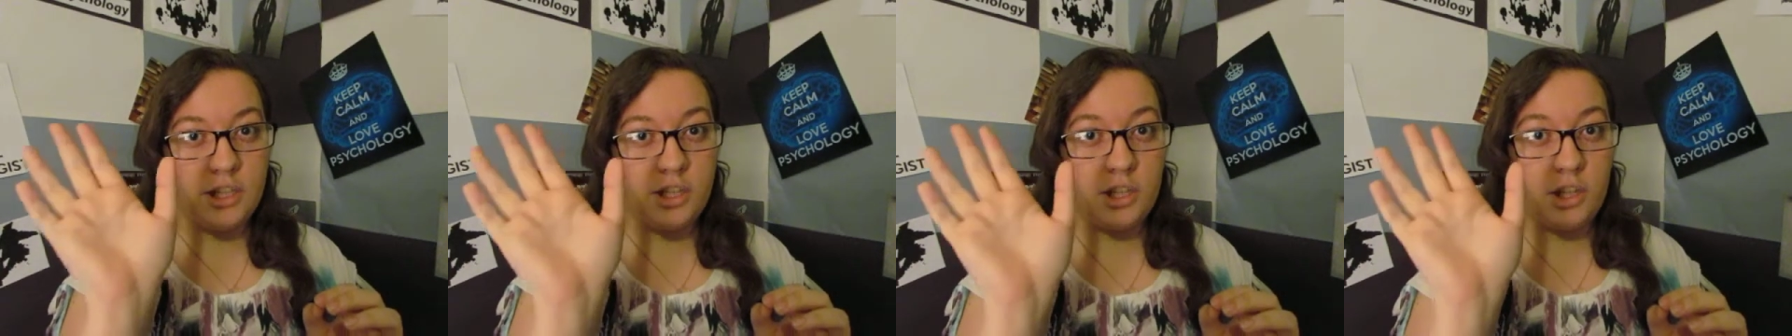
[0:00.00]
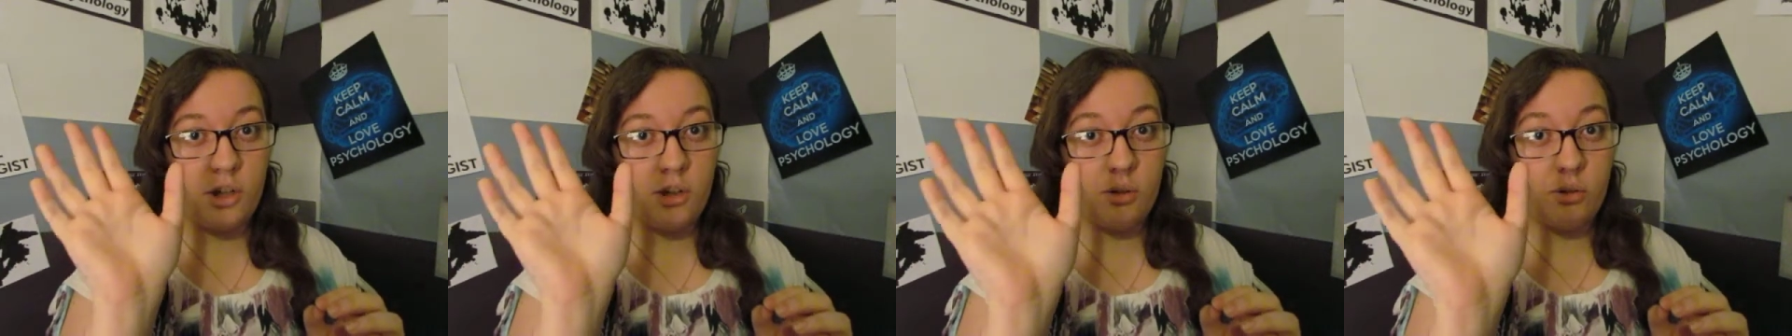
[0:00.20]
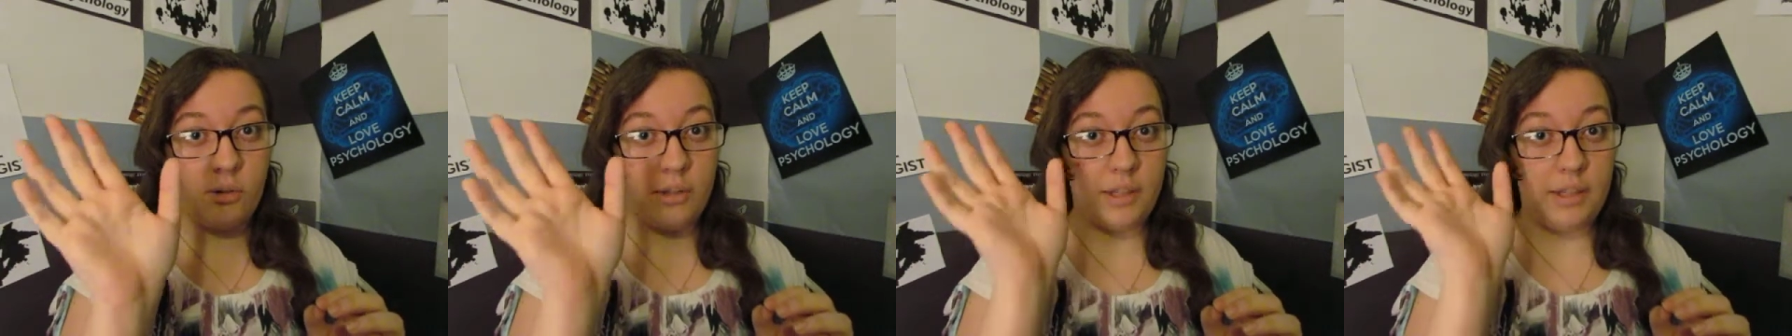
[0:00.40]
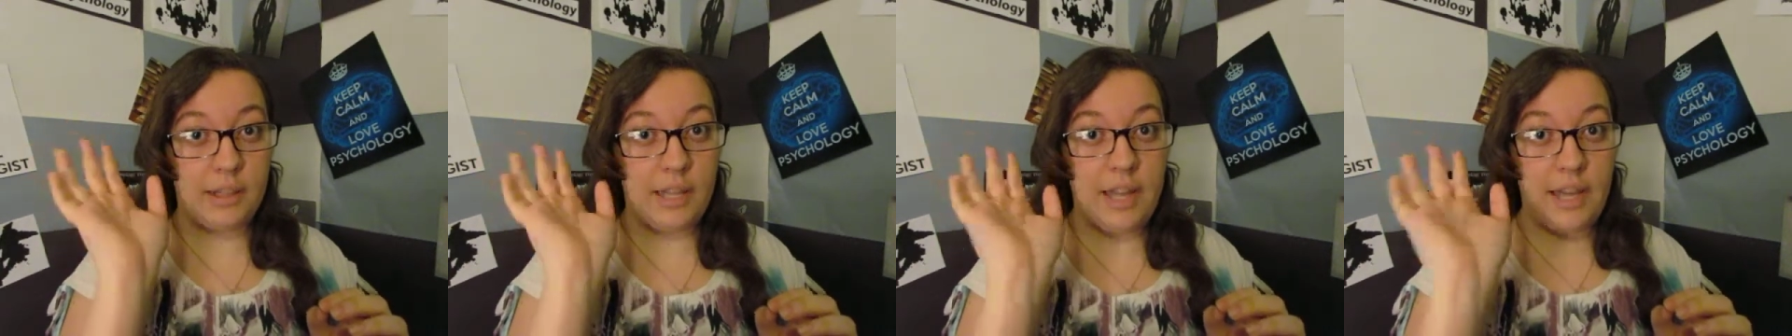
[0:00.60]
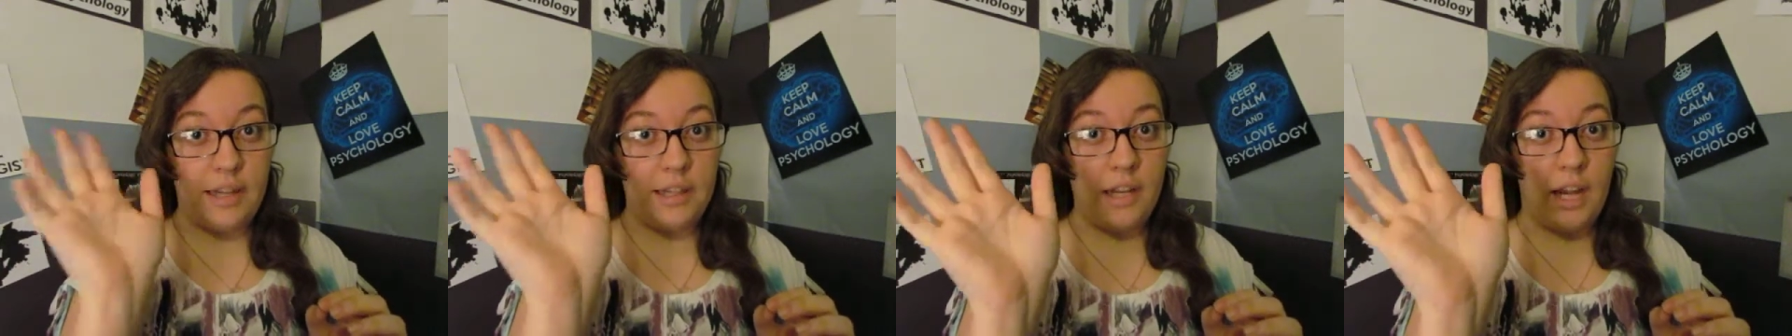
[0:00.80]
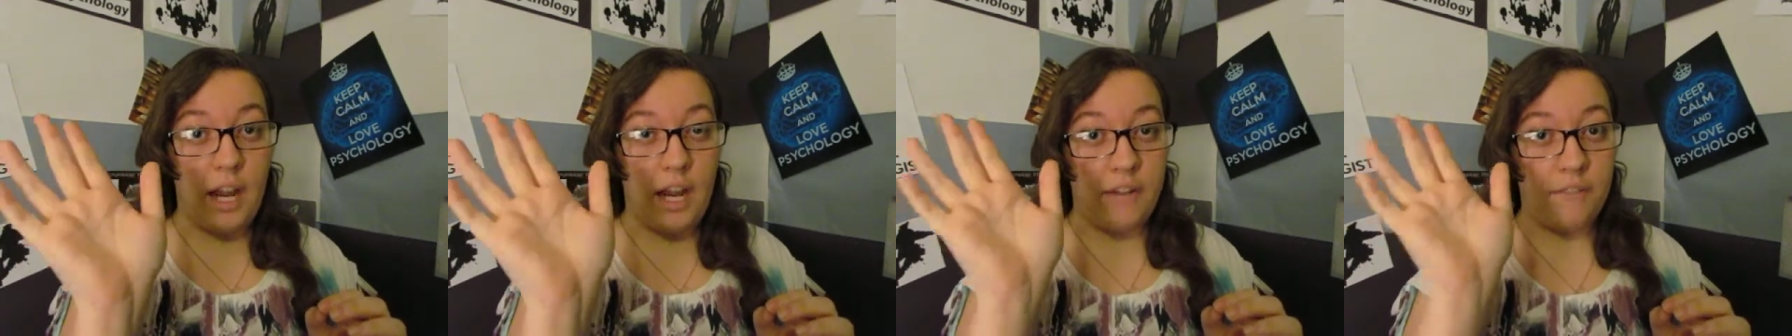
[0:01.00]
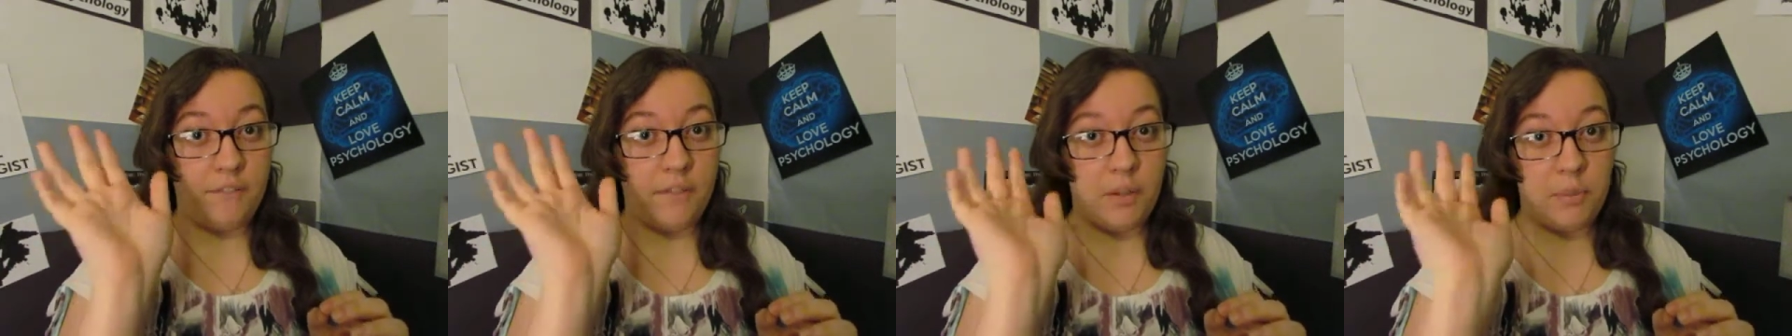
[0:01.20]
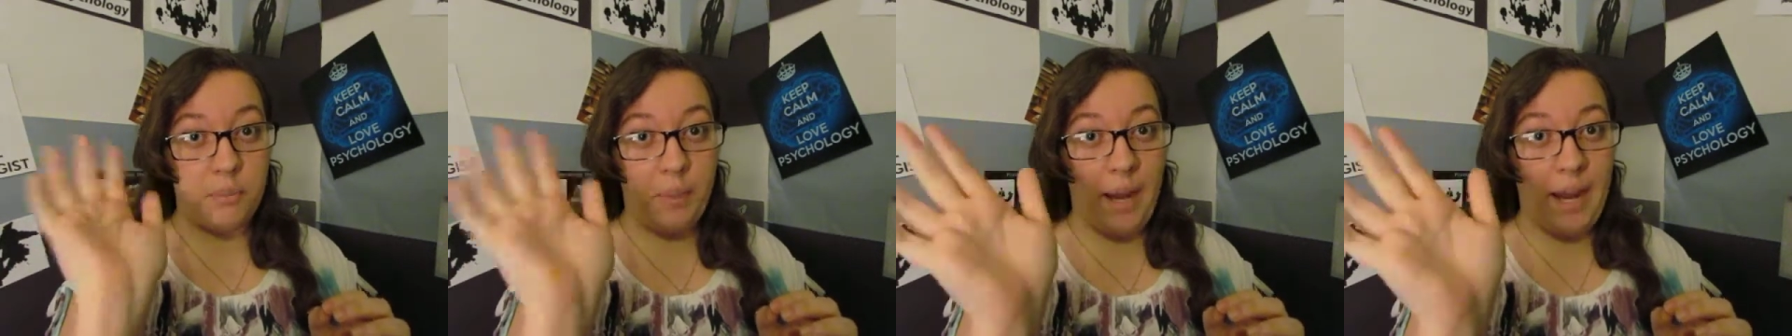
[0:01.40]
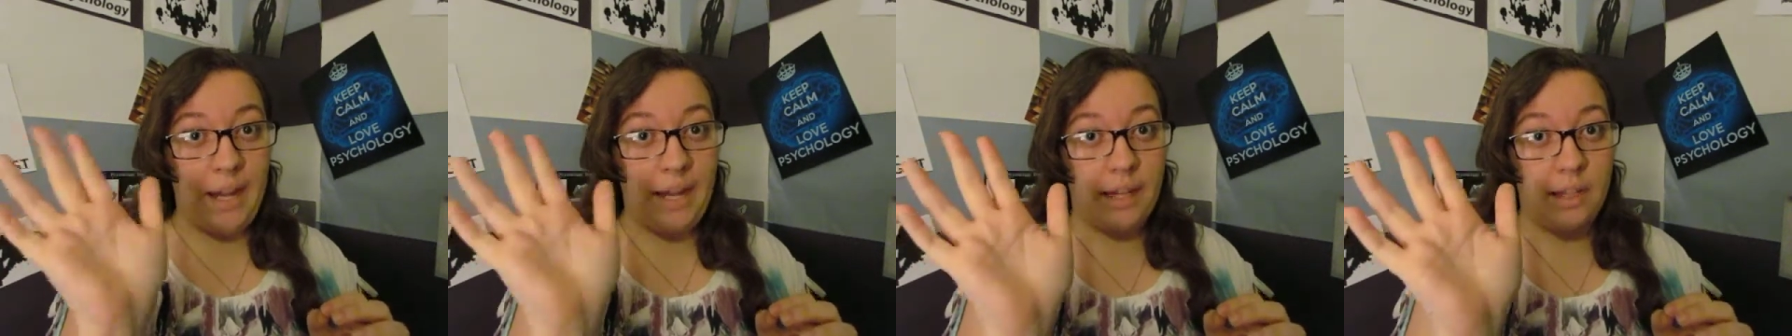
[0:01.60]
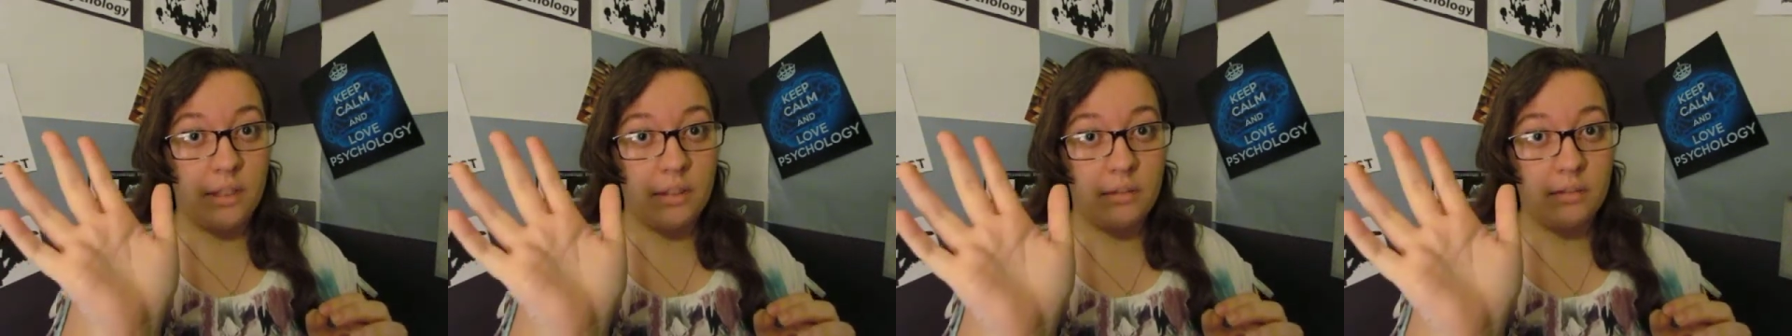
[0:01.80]
so then I feel
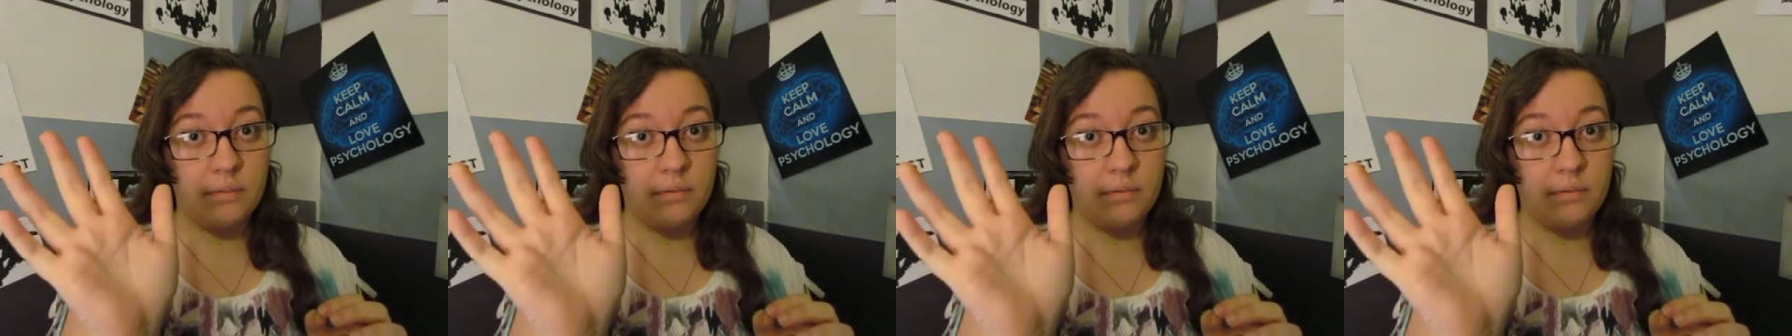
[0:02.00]
pain.